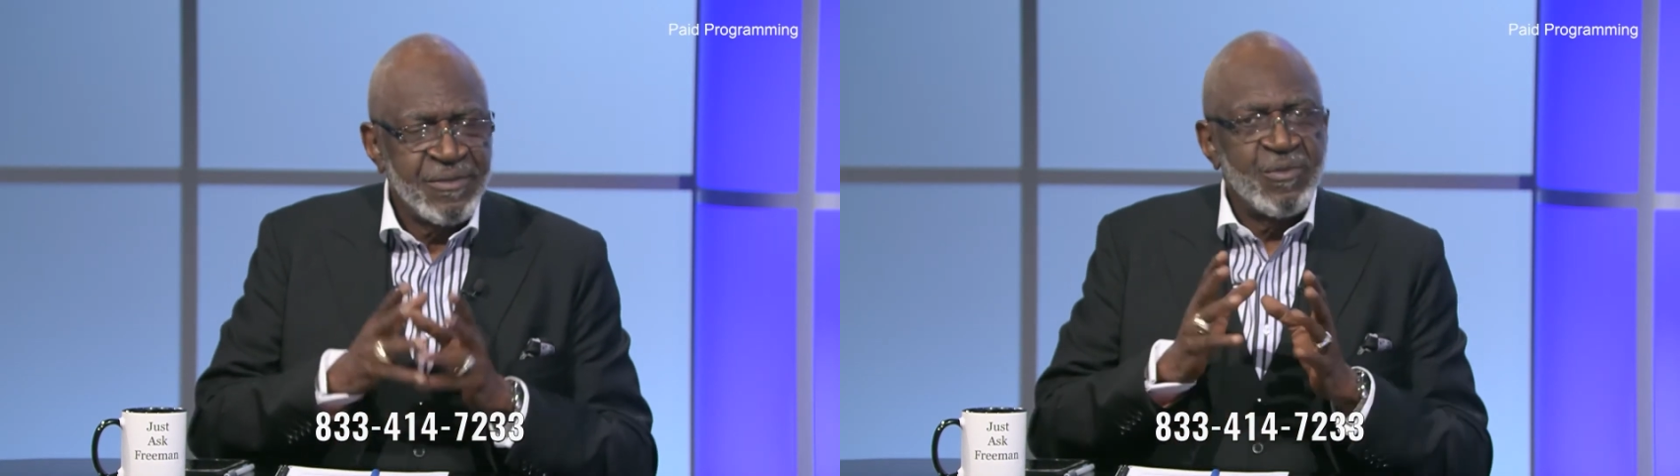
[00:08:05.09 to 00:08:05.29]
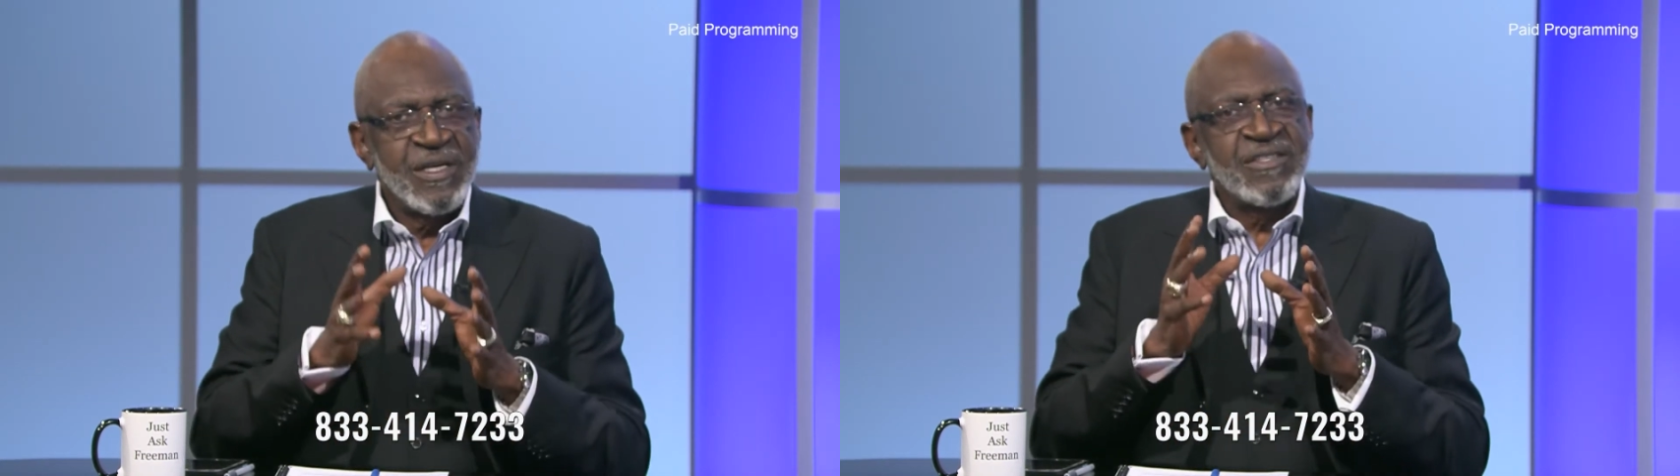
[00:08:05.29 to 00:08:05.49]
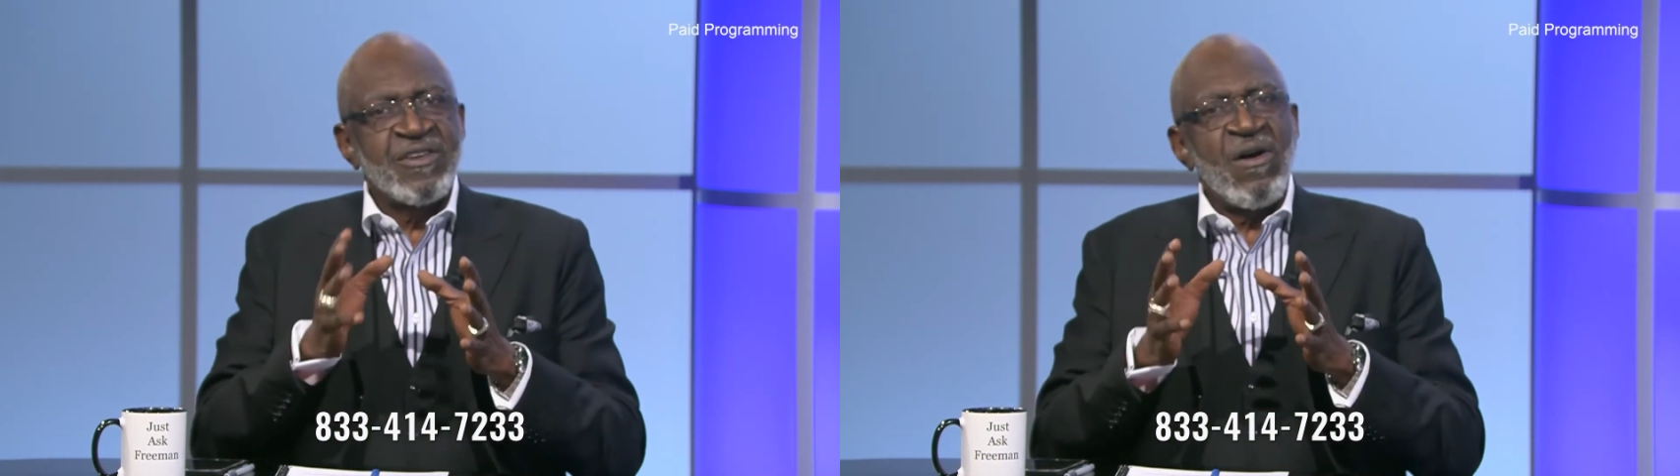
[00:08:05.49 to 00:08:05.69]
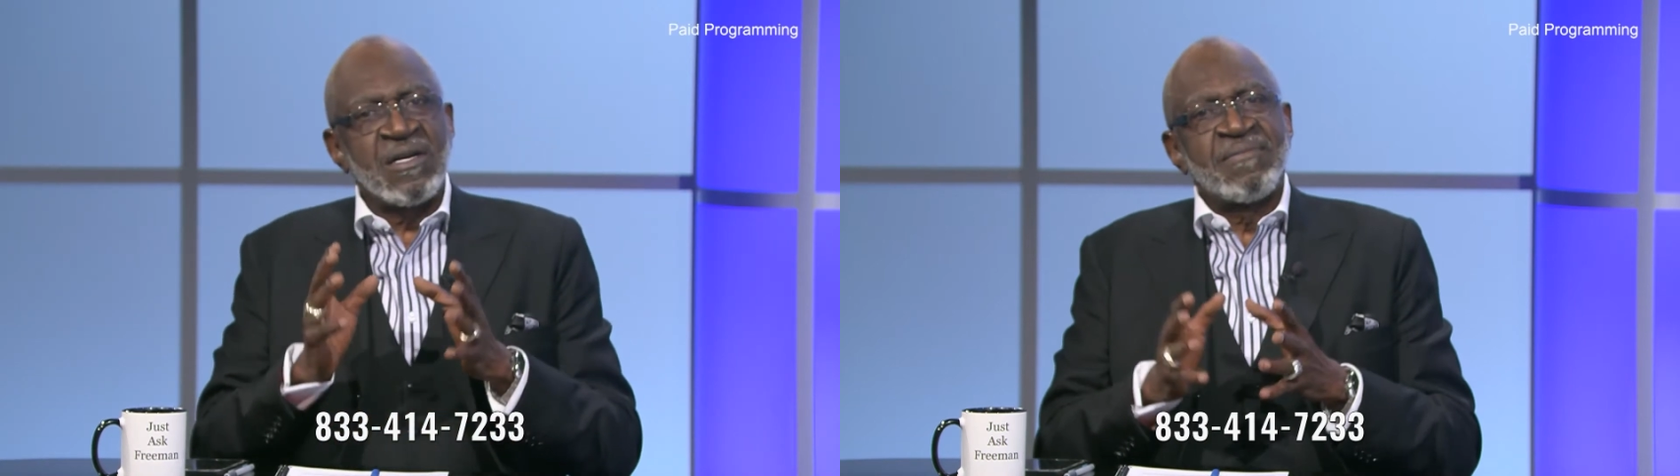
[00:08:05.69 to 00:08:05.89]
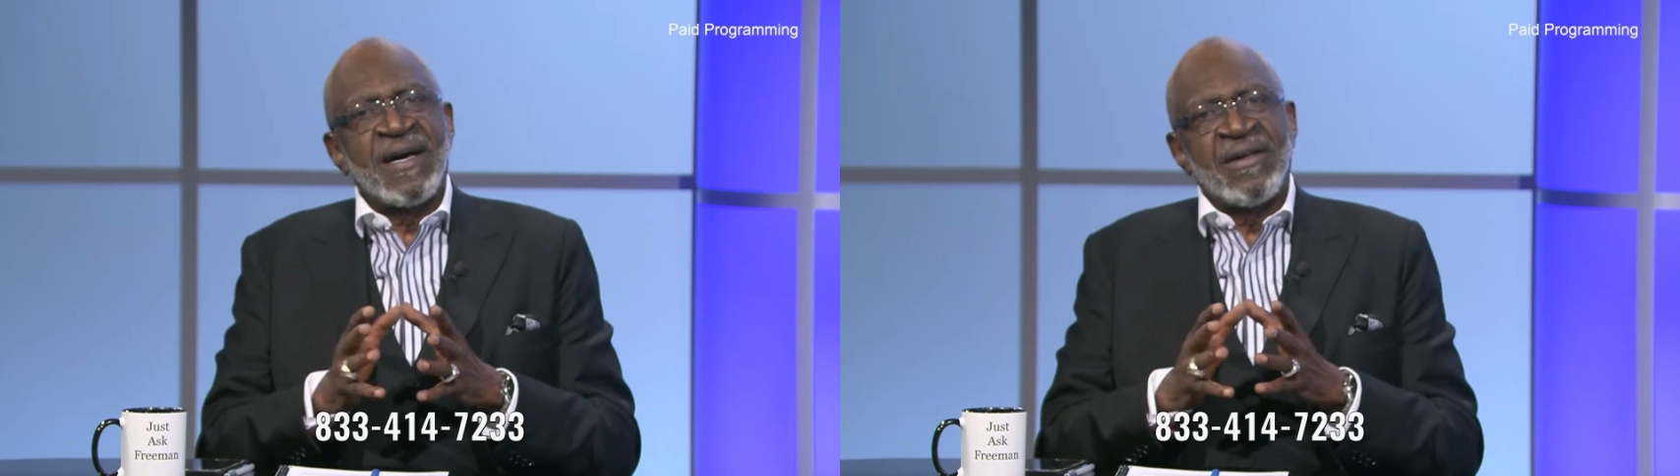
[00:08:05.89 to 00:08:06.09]
We can
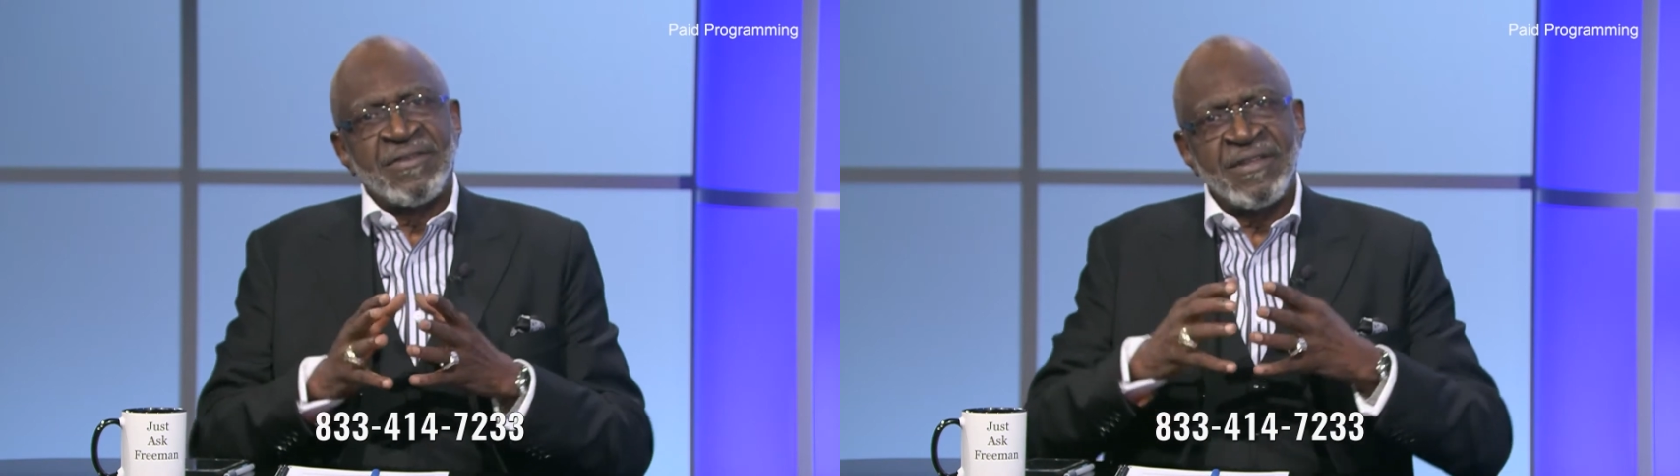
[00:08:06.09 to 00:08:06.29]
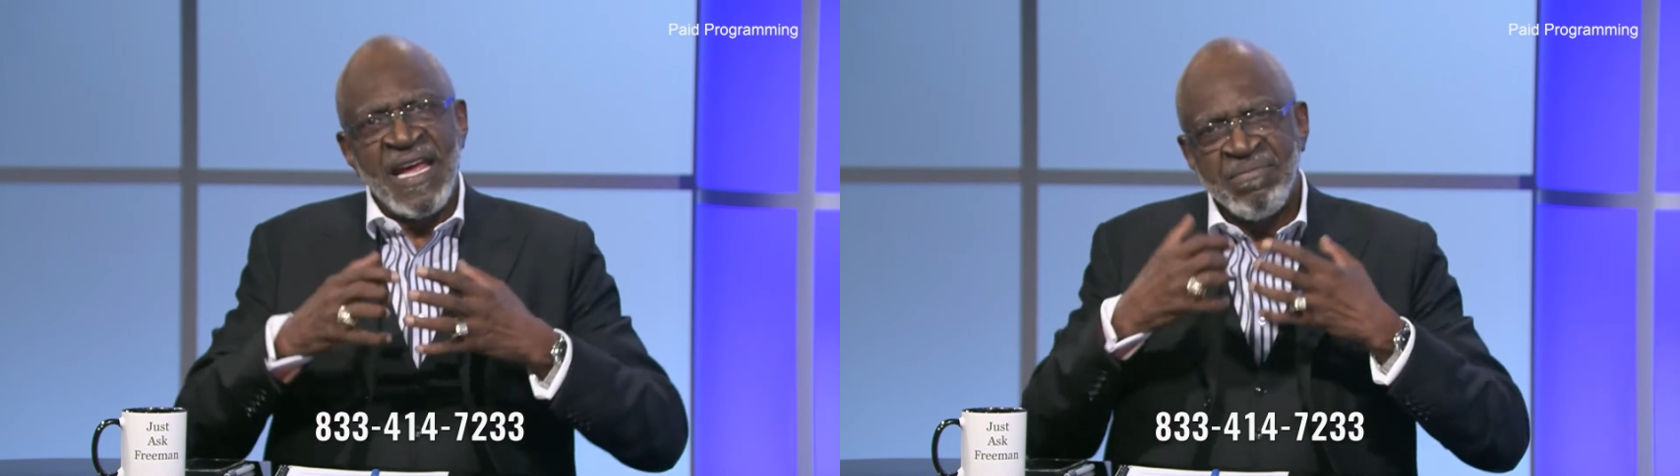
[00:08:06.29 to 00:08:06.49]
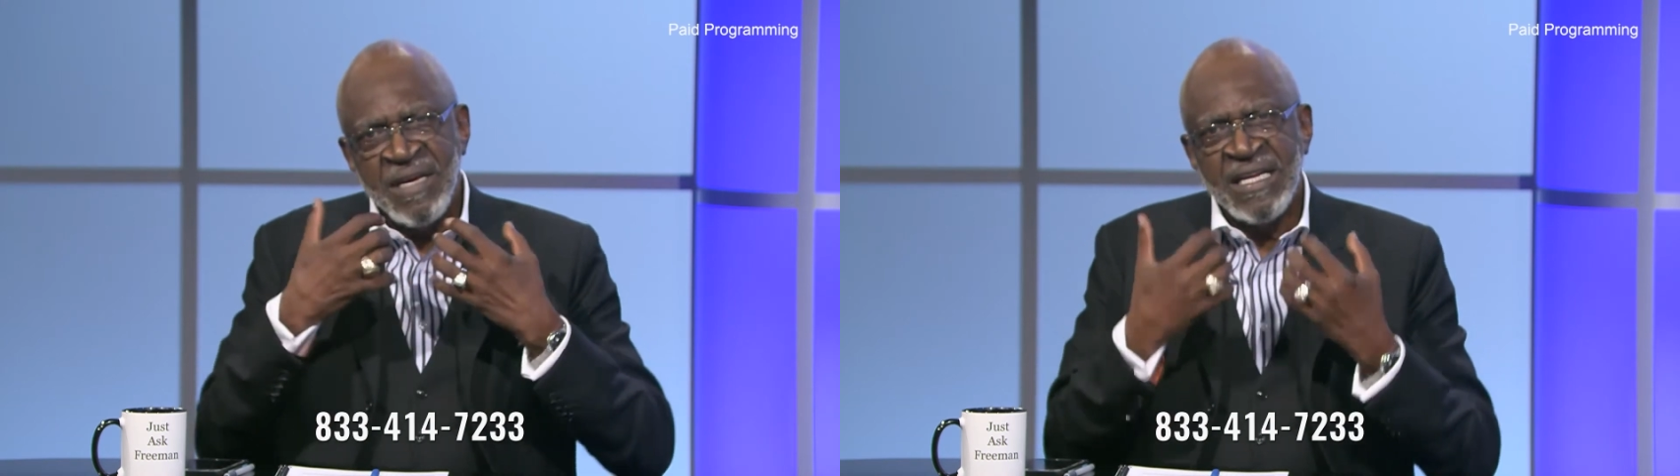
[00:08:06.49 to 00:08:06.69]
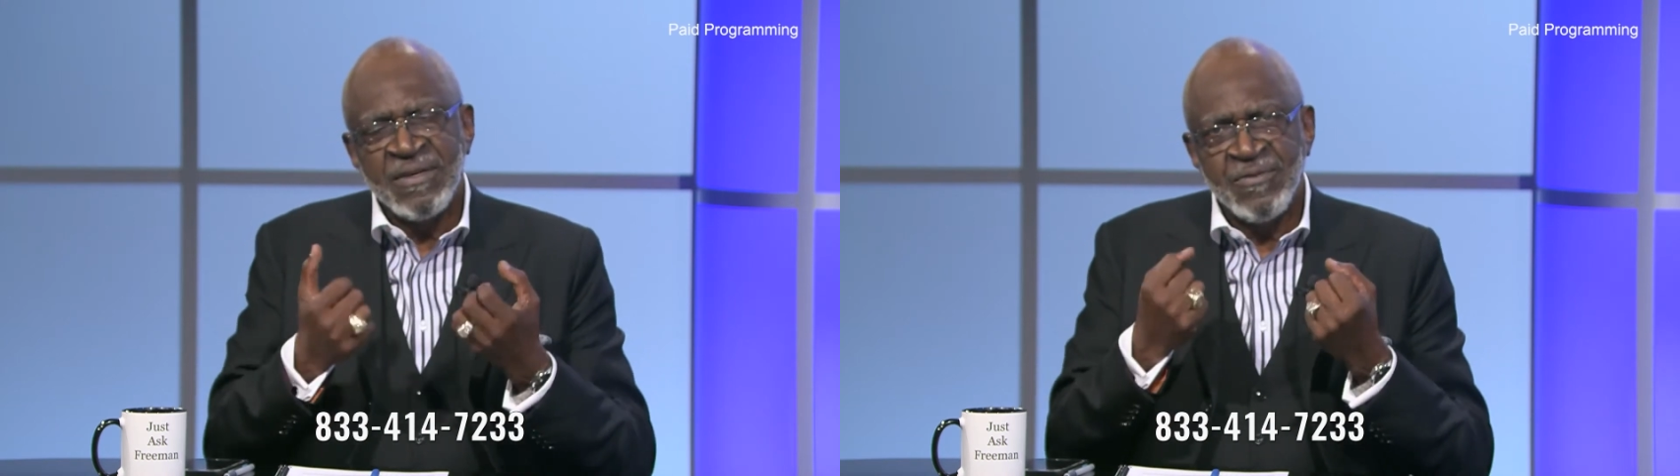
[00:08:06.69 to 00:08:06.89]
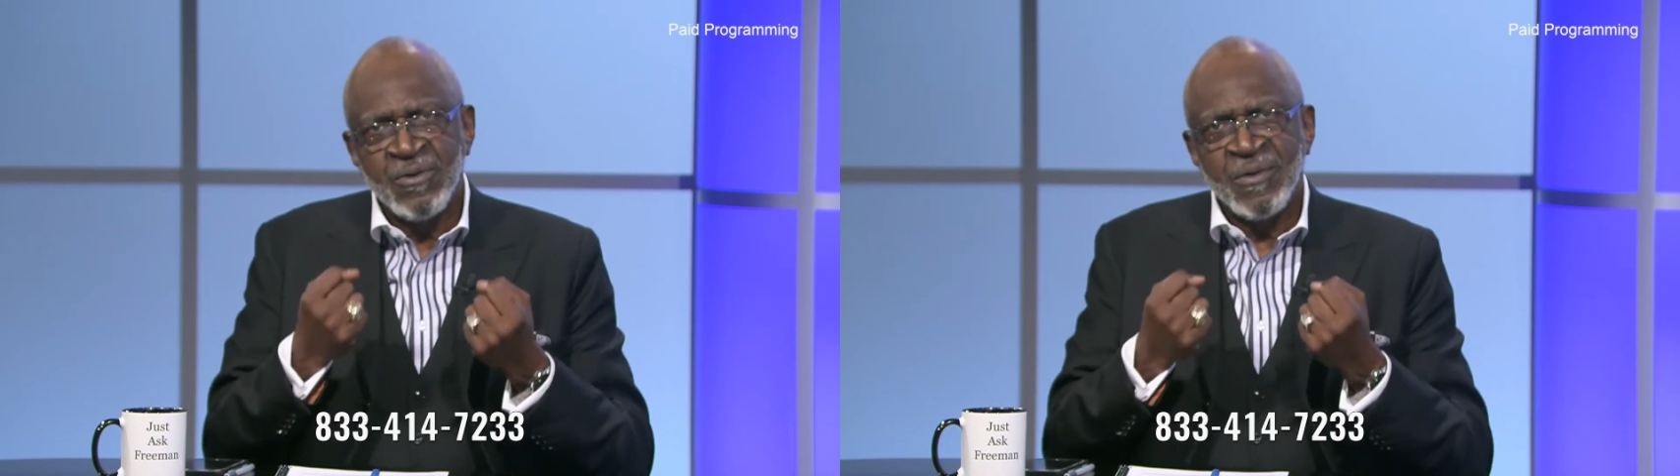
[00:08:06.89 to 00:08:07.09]
talk about that meaningful